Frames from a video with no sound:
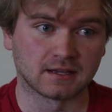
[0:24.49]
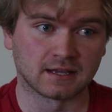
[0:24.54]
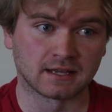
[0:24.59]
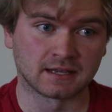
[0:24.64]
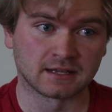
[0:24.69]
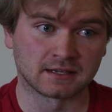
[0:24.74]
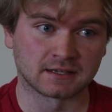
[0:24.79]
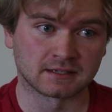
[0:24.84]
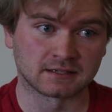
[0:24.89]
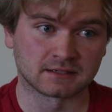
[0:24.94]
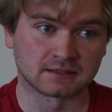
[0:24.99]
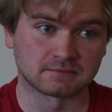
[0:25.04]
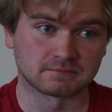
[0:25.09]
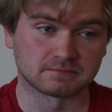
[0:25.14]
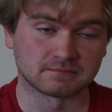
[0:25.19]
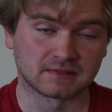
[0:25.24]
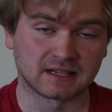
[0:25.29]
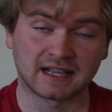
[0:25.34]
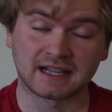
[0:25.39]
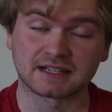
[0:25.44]
And
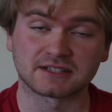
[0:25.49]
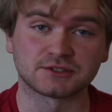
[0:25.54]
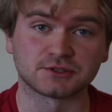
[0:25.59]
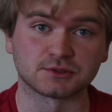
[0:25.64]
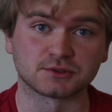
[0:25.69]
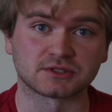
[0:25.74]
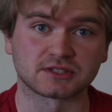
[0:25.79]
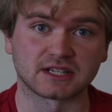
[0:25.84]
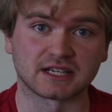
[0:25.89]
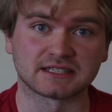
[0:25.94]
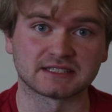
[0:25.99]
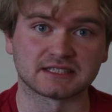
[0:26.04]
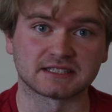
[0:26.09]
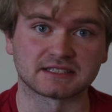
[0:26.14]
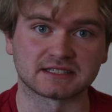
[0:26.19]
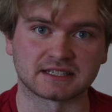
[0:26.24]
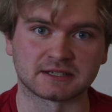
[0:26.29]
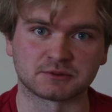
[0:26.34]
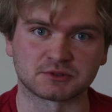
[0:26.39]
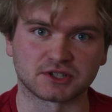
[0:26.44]
I had 2
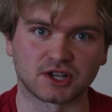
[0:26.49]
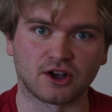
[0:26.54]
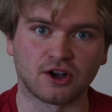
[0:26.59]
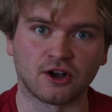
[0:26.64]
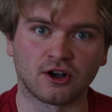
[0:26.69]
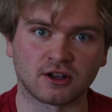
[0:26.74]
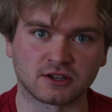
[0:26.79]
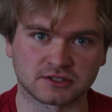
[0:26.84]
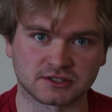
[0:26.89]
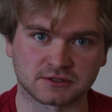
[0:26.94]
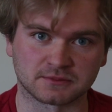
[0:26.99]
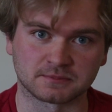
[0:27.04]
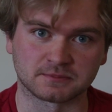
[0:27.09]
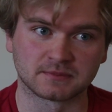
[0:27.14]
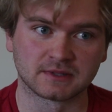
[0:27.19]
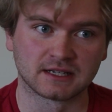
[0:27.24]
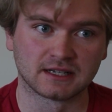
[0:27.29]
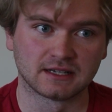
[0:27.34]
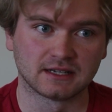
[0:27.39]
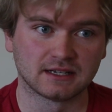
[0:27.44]
slices and it was awesome.